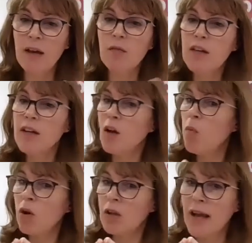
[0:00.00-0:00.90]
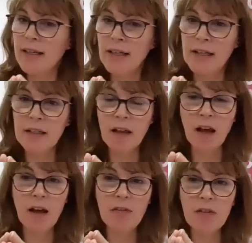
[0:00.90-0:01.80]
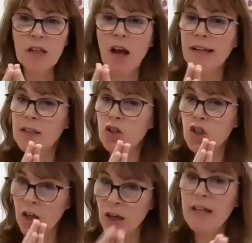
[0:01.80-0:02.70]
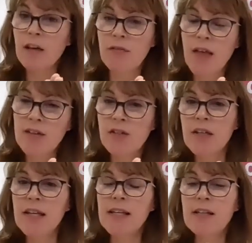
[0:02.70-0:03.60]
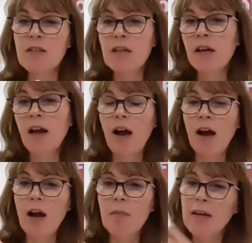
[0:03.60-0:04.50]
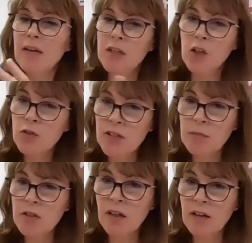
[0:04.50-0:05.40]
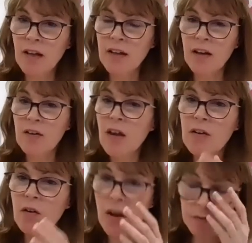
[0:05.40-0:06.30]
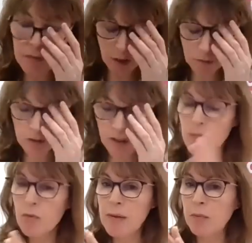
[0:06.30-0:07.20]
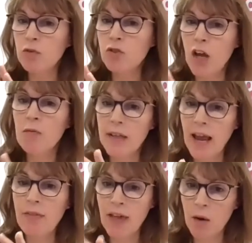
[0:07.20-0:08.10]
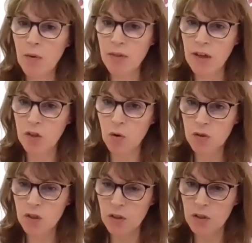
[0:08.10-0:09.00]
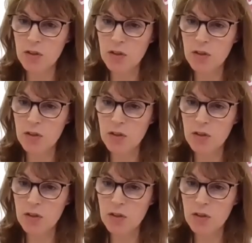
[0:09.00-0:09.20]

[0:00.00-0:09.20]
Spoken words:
And, you know, what the likely journey of their disease. But you seem to, and you know, some people don't get that with their doctors.